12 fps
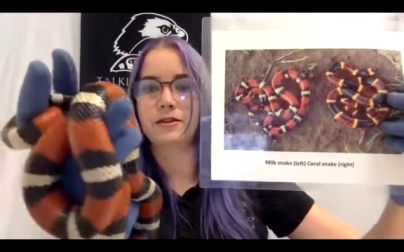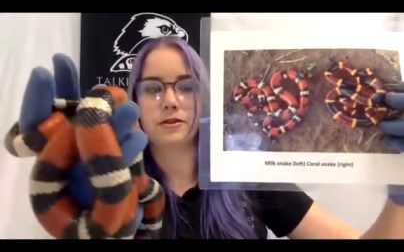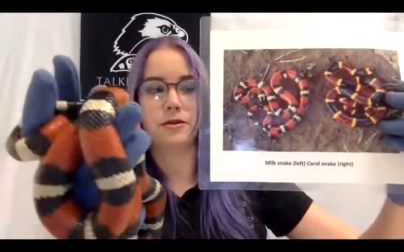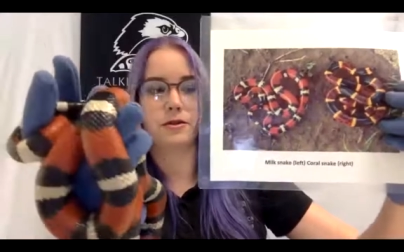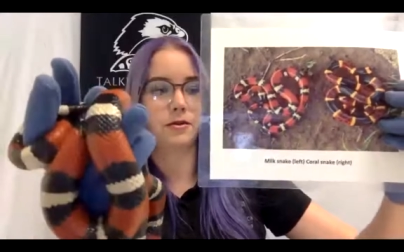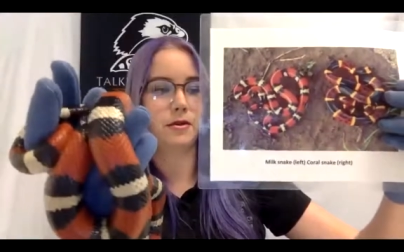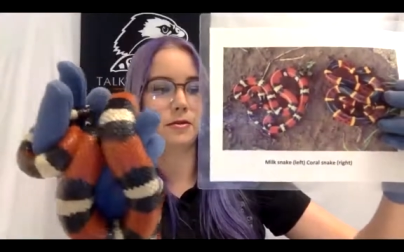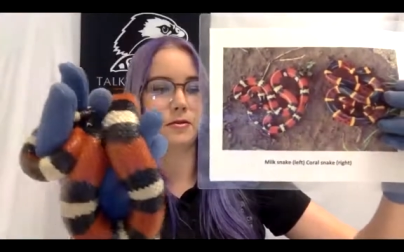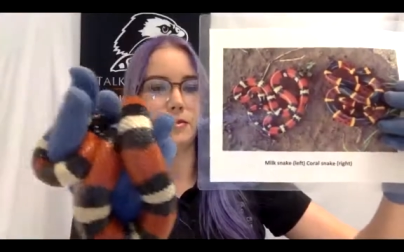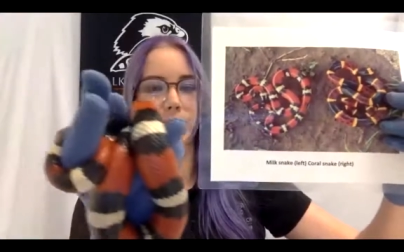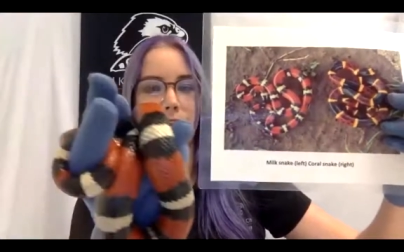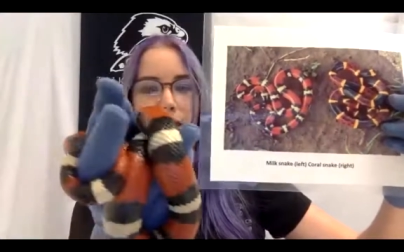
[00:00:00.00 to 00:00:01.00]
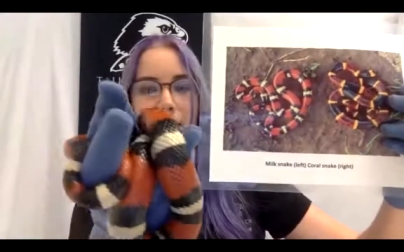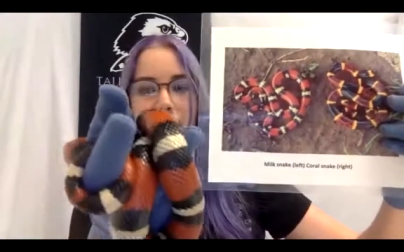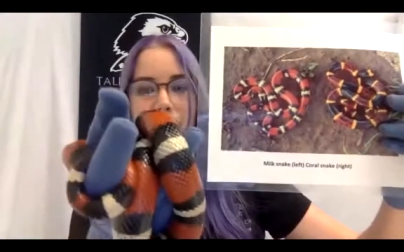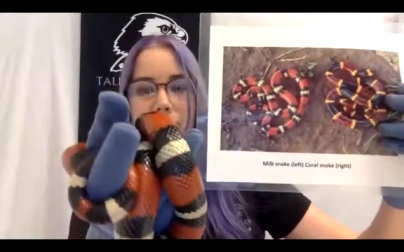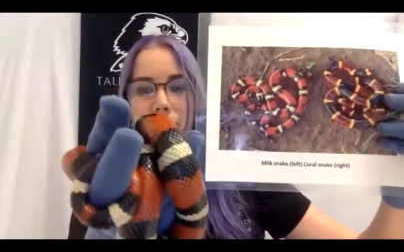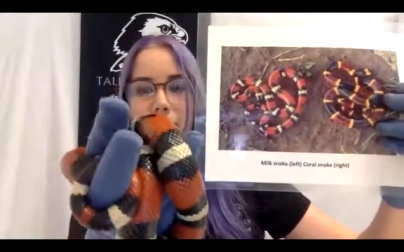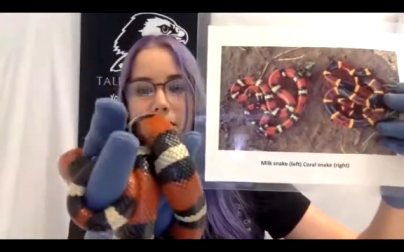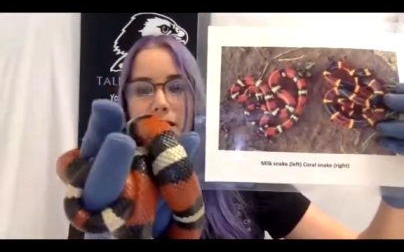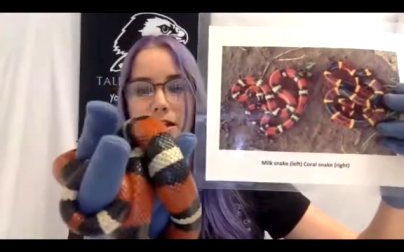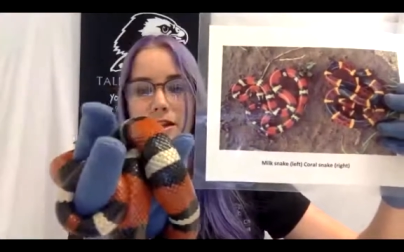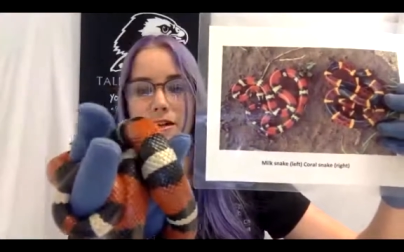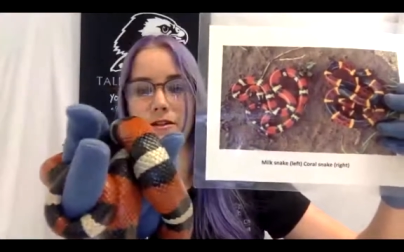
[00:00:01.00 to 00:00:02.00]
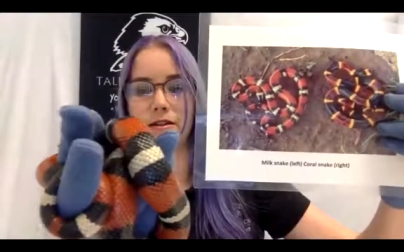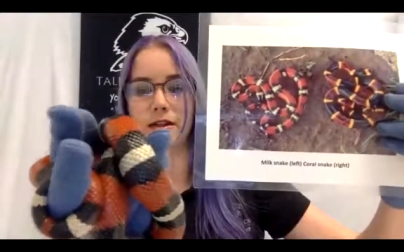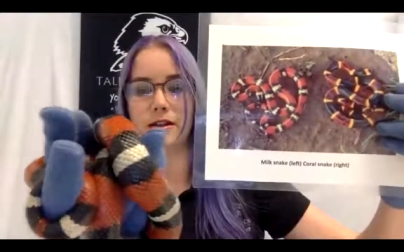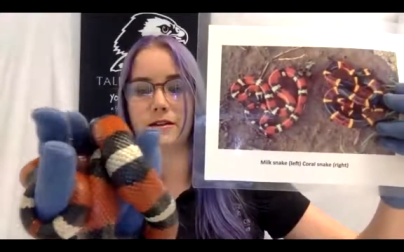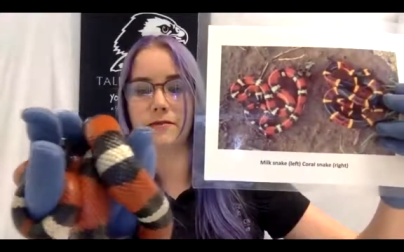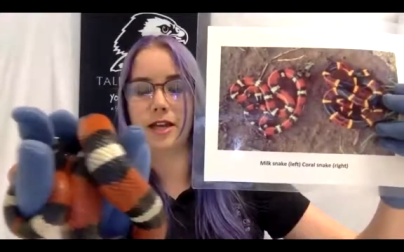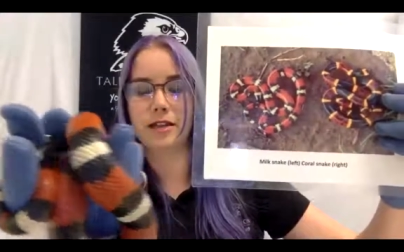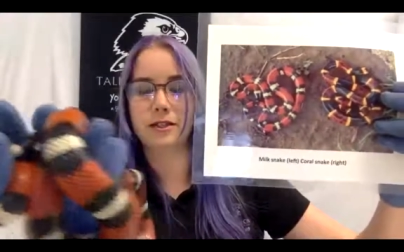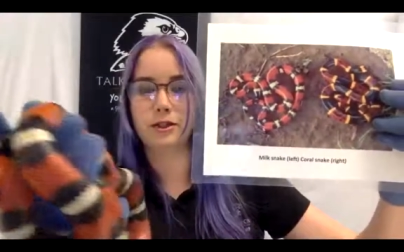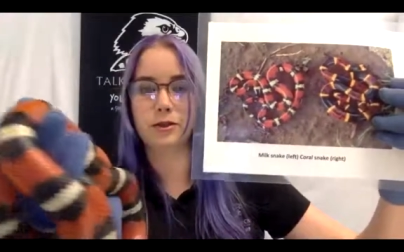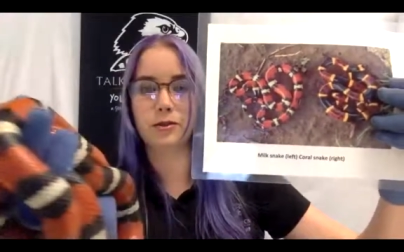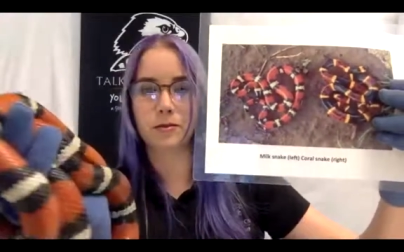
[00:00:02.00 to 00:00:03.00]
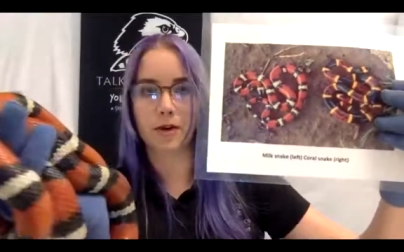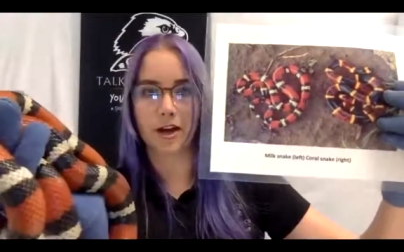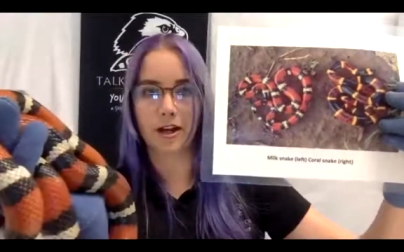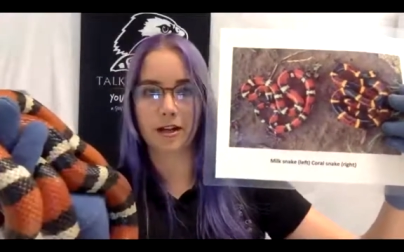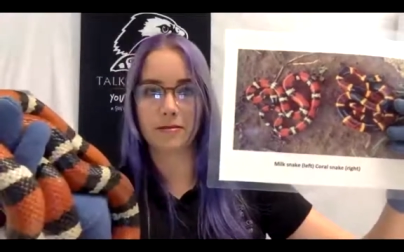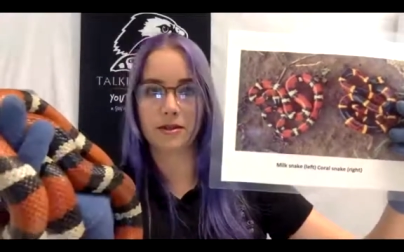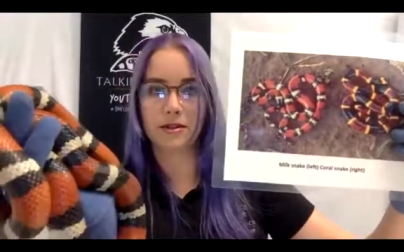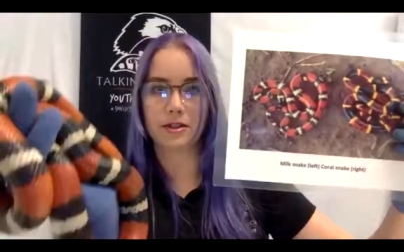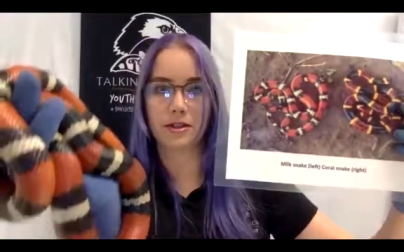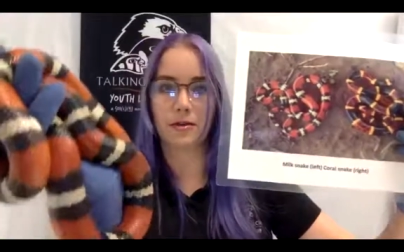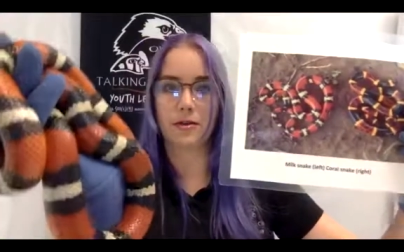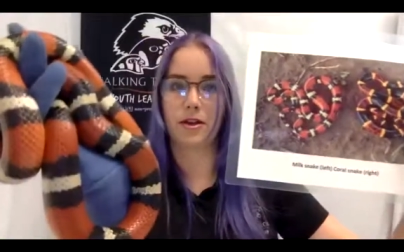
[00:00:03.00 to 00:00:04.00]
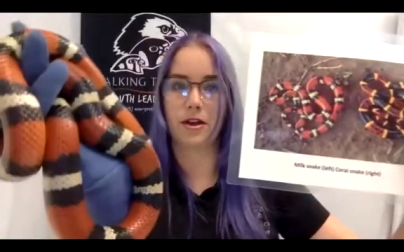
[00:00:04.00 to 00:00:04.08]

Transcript: So we have a fancy little rhyme to go